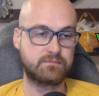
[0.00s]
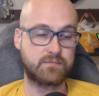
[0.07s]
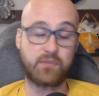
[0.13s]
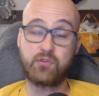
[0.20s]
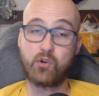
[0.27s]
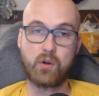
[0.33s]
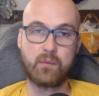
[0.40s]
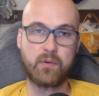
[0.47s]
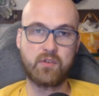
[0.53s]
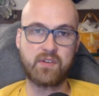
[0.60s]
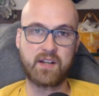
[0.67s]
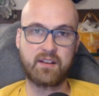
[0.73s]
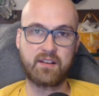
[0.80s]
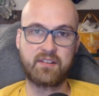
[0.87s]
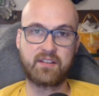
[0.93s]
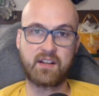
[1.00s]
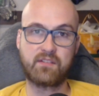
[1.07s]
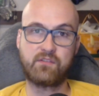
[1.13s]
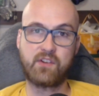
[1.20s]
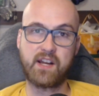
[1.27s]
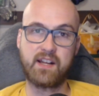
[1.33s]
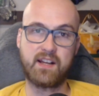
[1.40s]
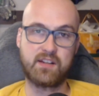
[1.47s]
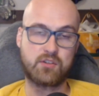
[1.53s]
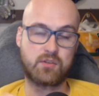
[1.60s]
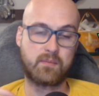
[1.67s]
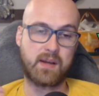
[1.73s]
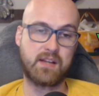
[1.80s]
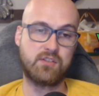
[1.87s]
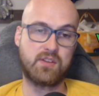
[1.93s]
Before we move on to the second fight, I should
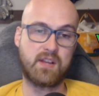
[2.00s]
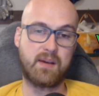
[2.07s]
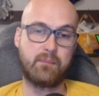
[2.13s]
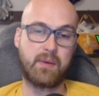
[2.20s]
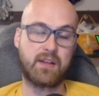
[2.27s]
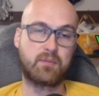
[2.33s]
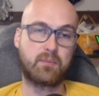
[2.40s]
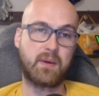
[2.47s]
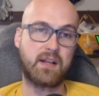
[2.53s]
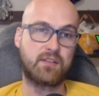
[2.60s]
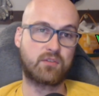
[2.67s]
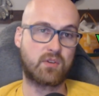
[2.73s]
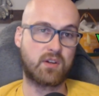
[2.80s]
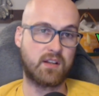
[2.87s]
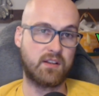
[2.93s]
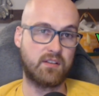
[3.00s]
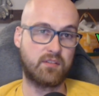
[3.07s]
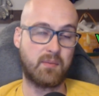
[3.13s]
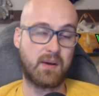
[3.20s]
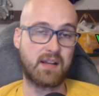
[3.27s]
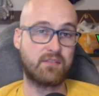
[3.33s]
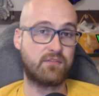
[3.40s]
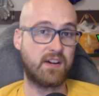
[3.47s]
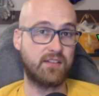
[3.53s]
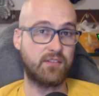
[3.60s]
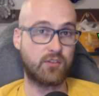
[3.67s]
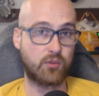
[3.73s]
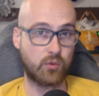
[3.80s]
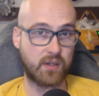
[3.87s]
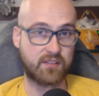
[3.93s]
remind you that BetSpots runs modified
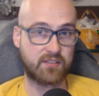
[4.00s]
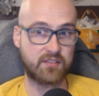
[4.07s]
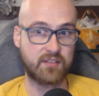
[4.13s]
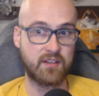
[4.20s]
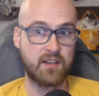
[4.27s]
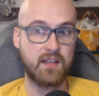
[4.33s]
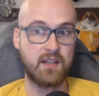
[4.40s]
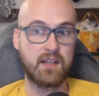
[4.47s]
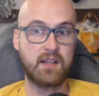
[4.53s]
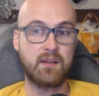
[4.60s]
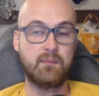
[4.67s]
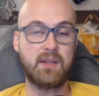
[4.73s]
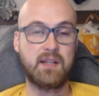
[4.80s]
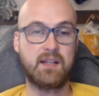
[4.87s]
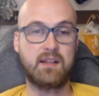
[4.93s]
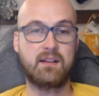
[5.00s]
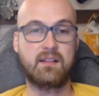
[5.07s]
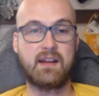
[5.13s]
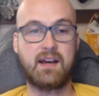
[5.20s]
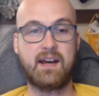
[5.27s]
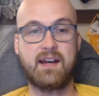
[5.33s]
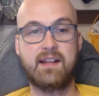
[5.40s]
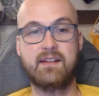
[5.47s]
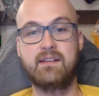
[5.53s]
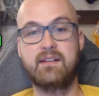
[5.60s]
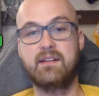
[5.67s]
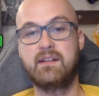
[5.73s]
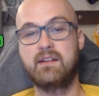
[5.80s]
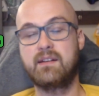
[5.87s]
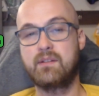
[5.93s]
Swiss, meaning that
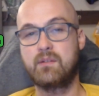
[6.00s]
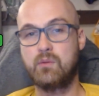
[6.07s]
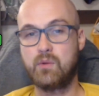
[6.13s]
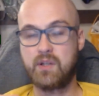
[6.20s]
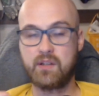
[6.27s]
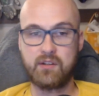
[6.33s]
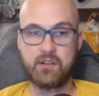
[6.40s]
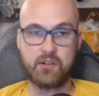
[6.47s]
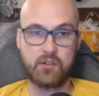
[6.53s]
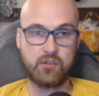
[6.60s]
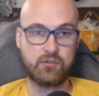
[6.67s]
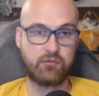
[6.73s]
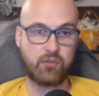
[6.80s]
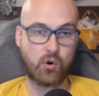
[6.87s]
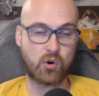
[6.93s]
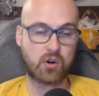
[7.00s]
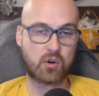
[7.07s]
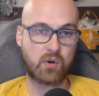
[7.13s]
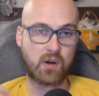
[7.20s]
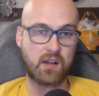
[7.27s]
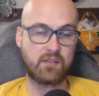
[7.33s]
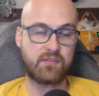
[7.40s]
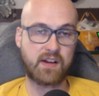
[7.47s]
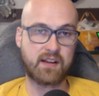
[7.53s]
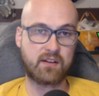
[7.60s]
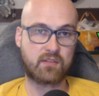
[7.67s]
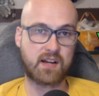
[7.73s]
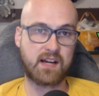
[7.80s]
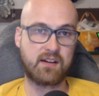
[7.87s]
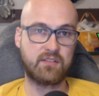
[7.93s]
we do 4 qualifying
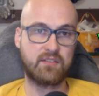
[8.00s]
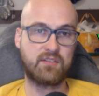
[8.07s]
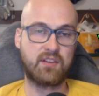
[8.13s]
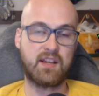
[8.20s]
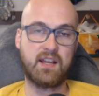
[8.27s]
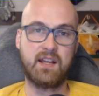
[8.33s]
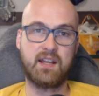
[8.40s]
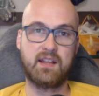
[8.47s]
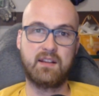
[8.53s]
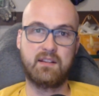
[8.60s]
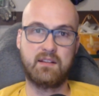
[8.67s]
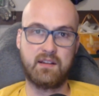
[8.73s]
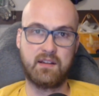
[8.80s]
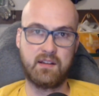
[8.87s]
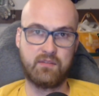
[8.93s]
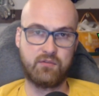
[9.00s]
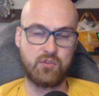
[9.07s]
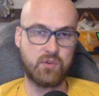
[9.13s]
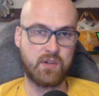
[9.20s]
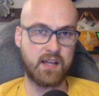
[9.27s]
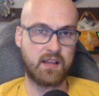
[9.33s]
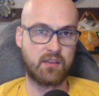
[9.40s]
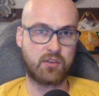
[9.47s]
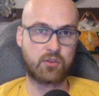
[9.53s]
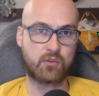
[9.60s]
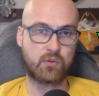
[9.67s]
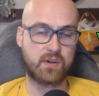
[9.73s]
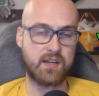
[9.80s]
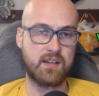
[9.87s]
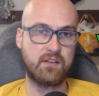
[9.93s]
rounds, and if you get
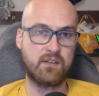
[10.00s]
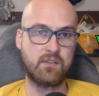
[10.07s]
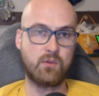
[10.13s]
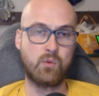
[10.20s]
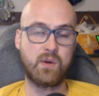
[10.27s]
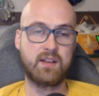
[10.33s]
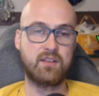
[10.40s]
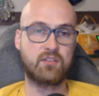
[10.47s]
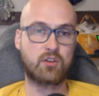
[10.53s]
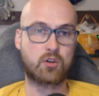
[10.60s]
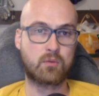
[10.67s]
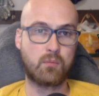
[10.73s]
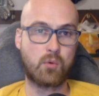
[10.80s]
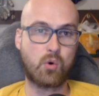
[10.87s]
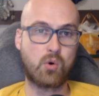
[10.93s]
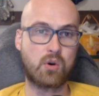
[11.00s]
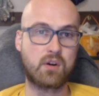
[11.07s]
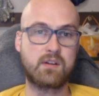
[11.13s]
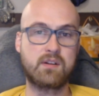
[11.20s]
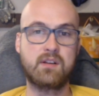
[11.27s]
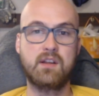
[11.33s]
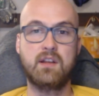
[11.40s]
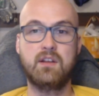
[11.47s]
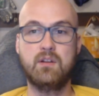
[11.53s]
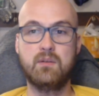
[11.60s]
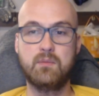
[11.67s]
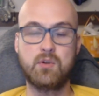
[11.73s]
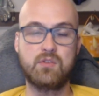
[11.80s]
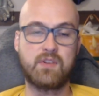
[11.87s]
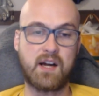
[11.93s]
3 wins or more, you
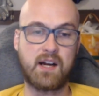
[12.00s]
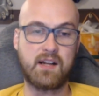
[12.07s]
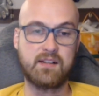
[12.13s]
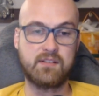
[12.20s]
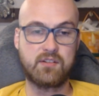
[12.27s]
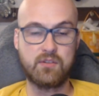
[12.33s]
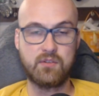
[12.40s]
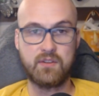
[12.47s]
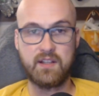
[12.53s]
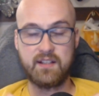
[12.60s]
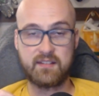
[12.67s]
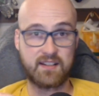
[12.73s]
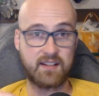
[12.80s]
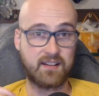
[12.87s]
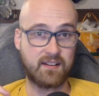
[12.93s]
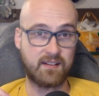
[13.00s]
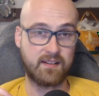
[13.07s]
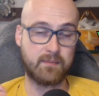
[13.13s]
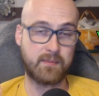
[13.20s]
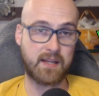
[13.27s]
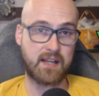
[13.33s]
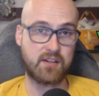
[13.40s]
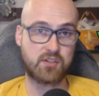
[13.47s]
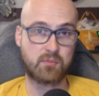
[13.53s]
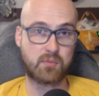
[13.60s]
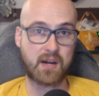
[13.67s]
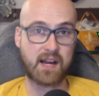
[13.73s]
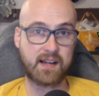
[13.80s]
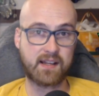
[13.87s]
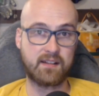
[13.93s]
move on to the single elimination
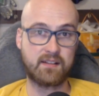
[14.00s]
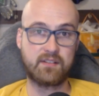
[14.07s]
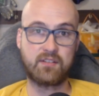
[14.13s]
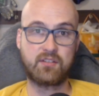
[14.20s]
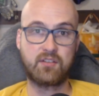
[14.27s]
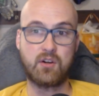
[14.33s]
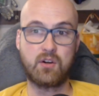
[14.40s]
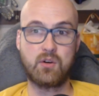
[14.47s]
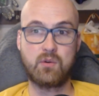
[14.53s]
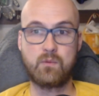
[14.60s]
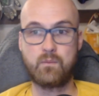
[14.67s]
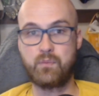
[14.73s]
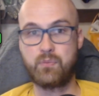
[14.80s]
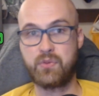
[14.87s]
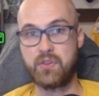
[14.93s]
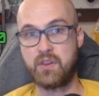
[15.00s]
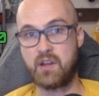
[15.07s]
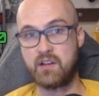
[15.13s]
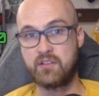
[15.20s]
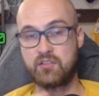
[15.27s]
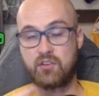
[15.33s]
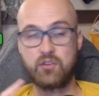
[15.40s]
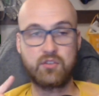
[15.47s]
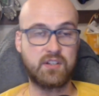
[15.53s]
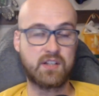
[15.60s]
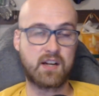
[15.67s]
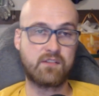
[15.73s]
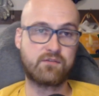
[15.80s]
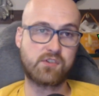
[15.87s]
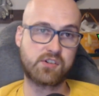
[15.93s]
bracket. So us losing
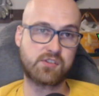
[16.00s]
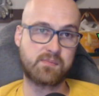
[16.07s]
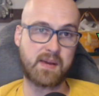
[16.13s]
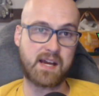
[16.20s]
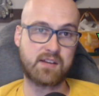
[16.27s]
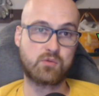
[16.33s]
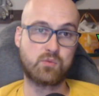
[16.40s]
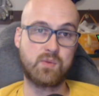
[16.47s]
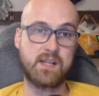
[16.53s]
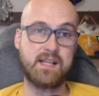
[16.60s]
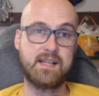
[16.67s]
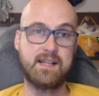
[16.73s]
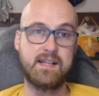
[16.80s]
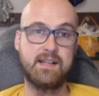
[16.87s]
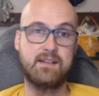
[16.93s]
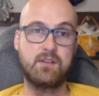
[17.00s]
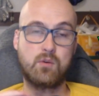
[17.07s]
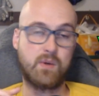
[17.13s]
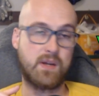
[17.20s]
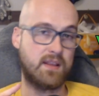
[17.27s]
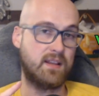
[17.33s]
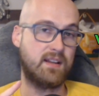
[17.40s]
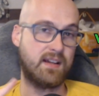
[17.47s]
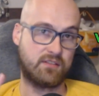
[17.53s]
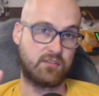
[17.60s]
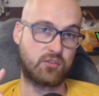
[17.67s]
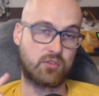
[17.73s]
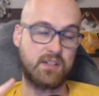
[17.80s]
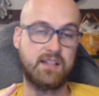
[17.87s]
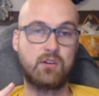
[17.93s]
our first match, we need to win the next
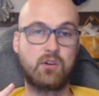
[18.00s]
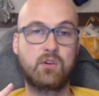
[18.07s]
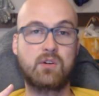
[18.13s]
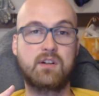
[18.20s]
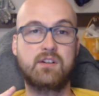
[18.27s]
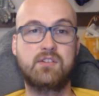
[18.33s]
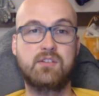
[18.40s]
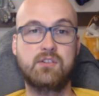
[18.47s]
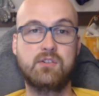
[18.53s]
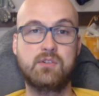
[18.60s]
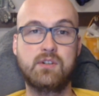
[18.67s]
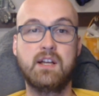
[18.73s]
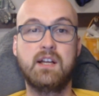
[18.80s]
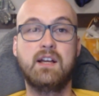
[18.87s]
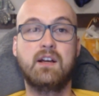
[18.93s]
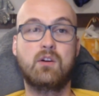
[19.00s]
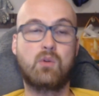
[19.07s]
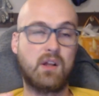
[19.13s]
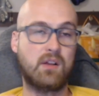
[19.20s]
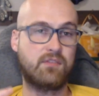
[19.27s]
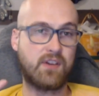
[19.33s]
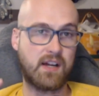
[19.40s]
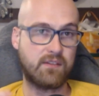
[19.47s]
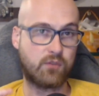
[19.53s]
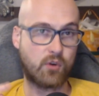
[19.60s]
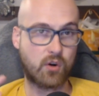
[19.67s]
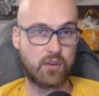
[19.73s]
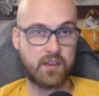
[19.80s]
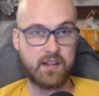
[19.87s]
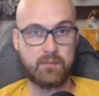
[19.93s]
3 in order to qualify
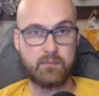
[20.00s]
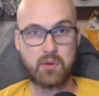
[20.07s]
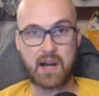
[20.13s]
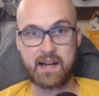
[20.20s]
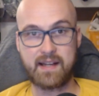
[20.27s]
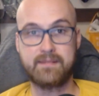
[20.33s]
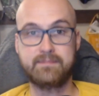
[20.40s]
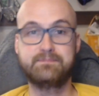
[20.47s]
for the bracket.